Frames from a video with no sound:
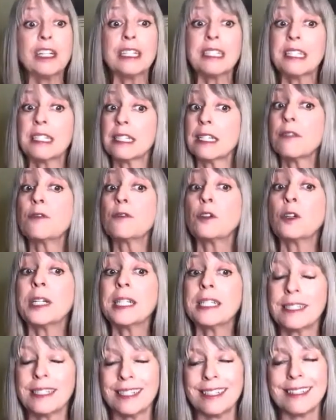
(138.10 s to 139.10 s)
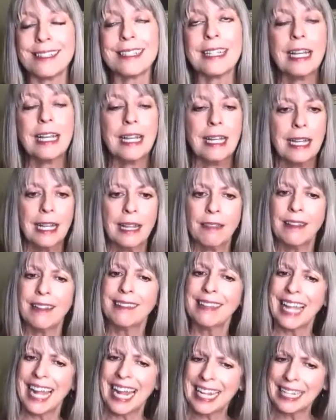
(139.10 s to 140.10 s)
just as a for instance, the
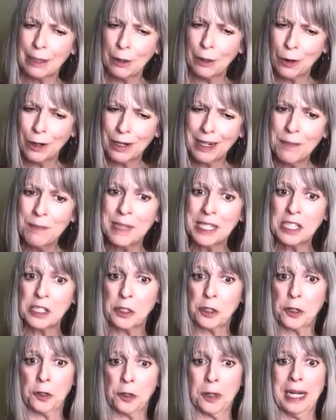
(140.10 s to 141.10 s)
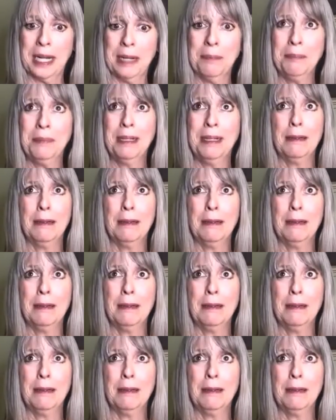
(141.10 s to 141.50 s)
landlord, Mr. Grimm,